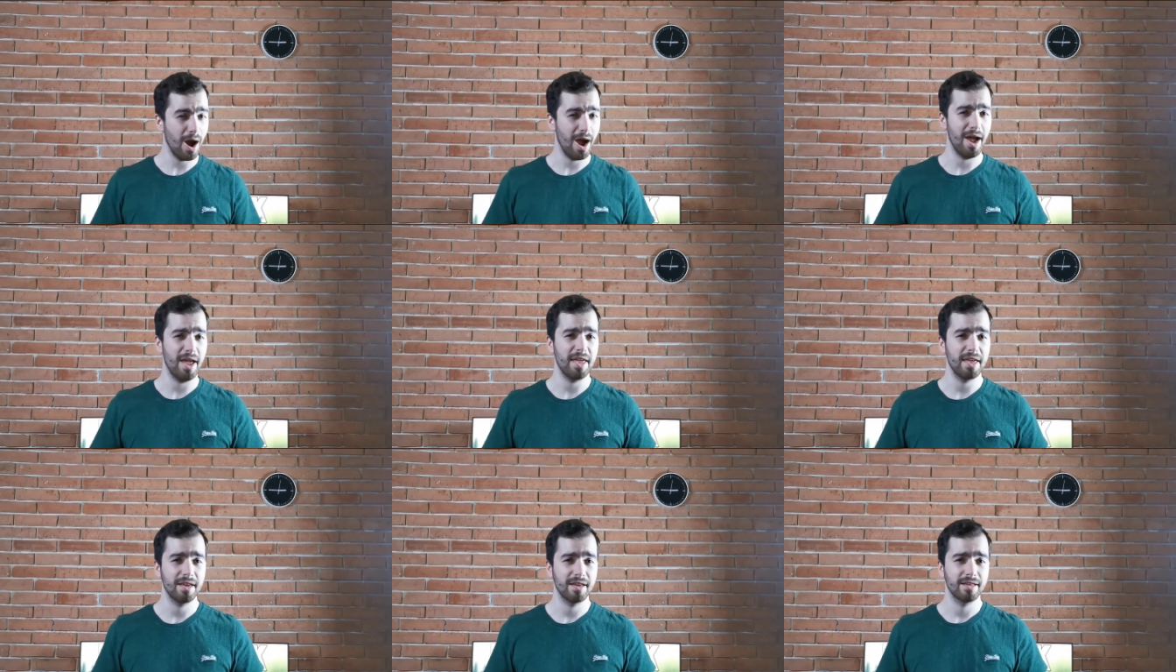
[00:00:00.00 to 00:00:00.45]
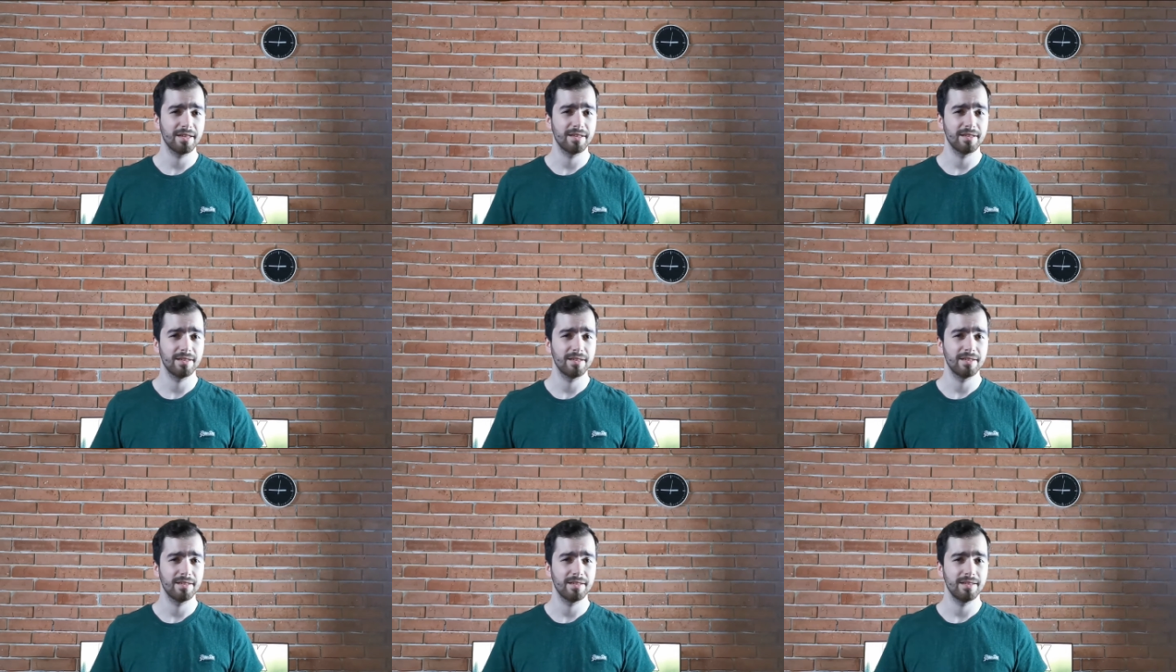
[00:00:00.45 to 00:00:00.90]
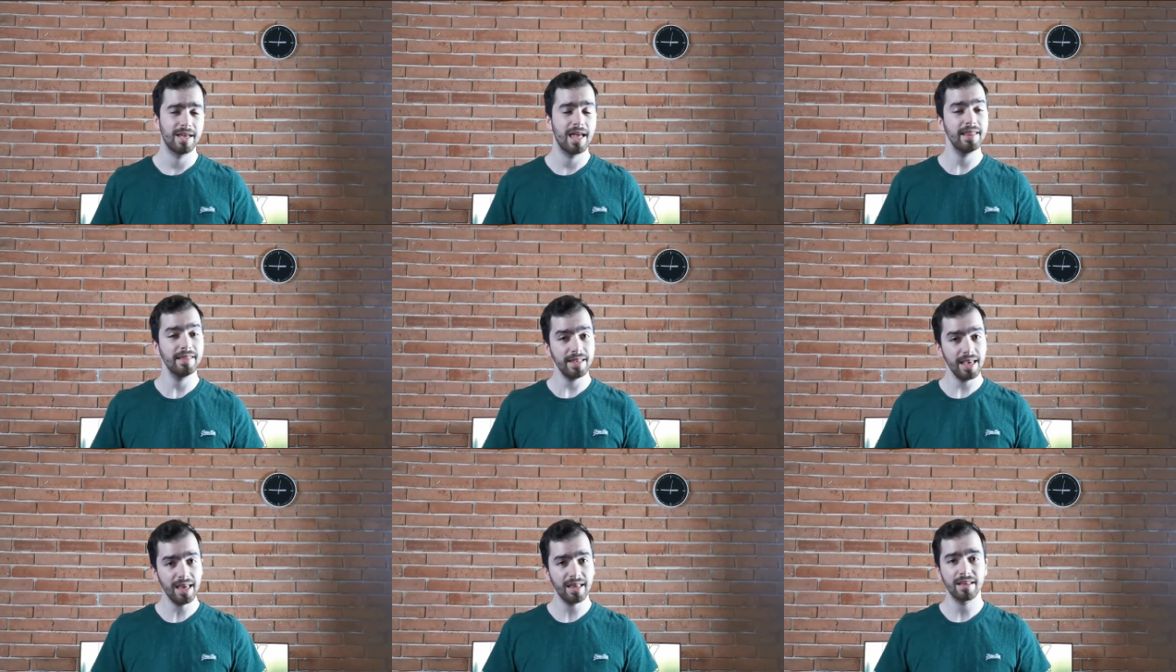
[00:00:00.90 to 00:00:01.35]
why?
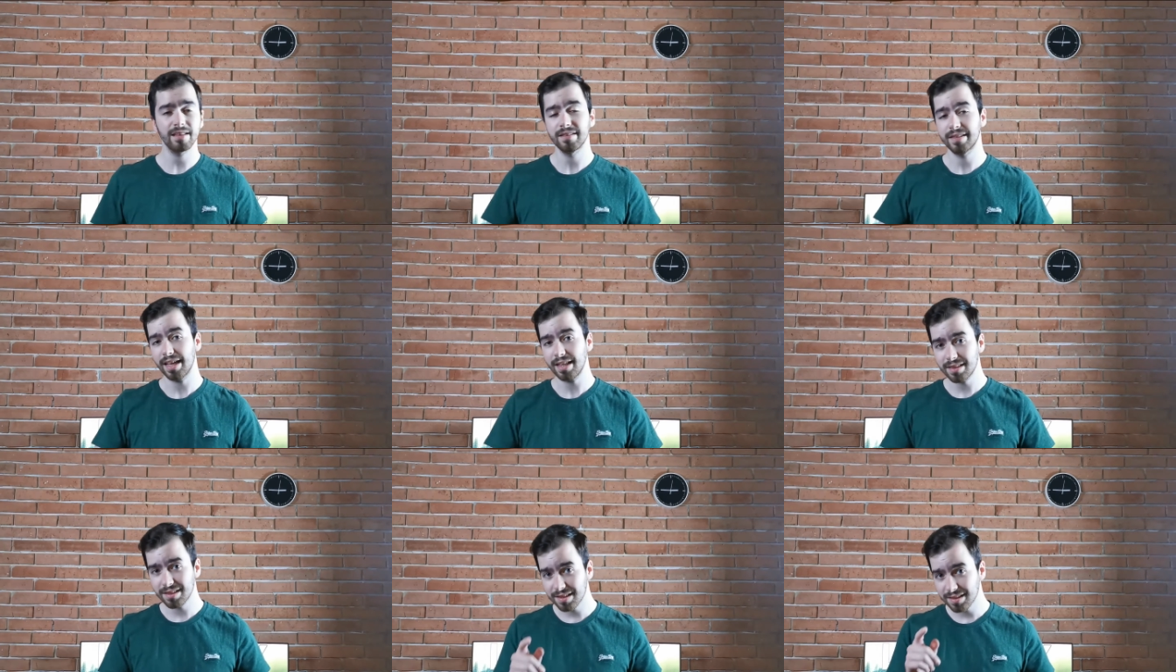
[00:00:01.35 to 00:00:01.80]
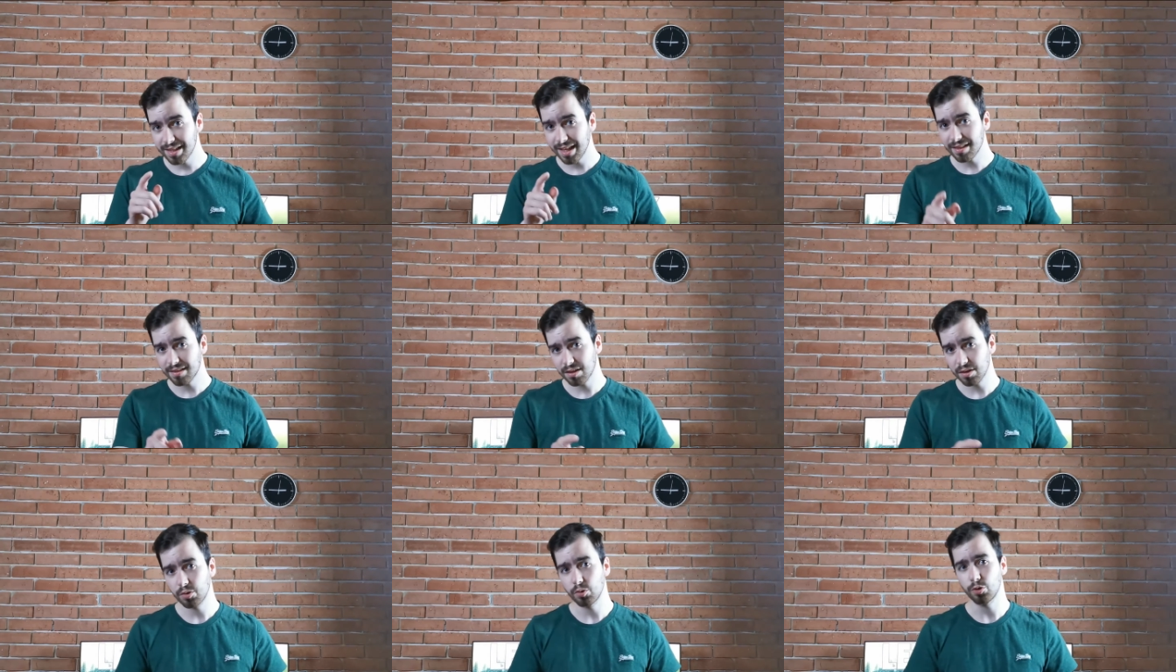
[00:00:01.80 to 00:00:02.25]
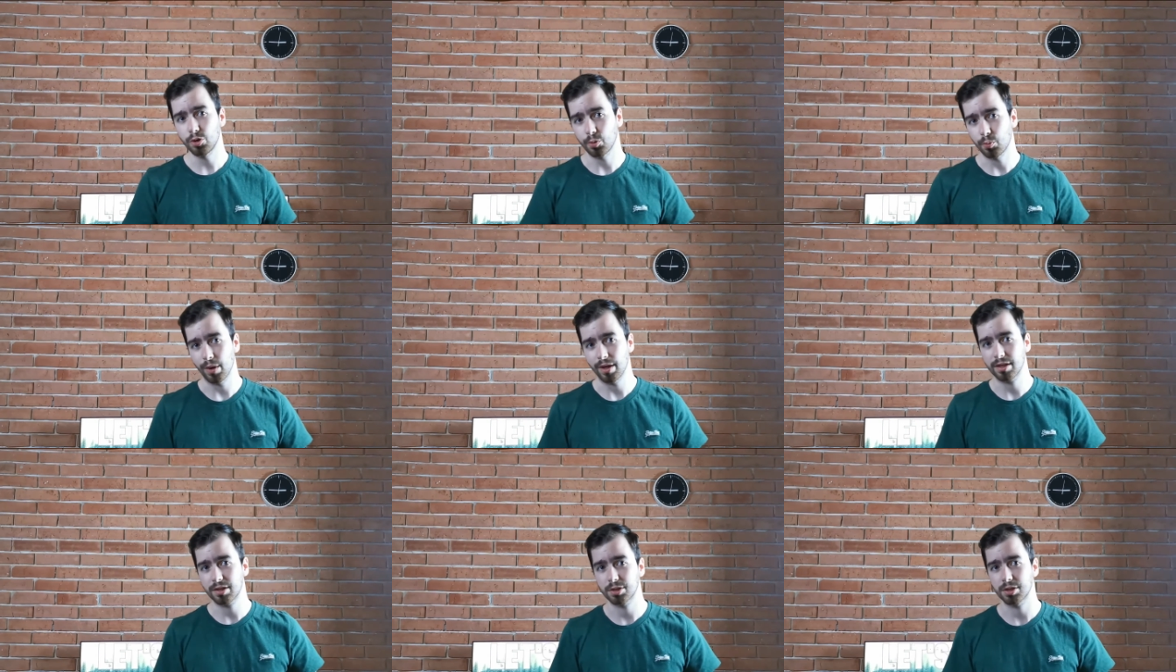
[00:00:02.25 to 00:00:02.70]
And yeah, that's, that's a
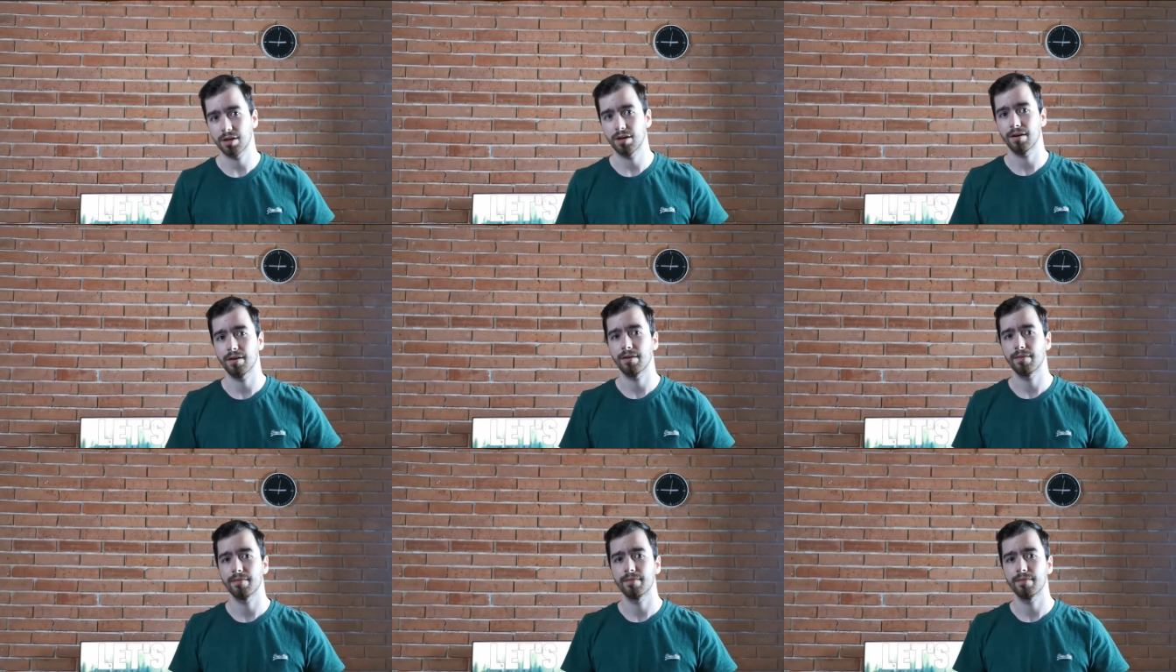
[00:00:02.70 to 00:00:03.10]
good question.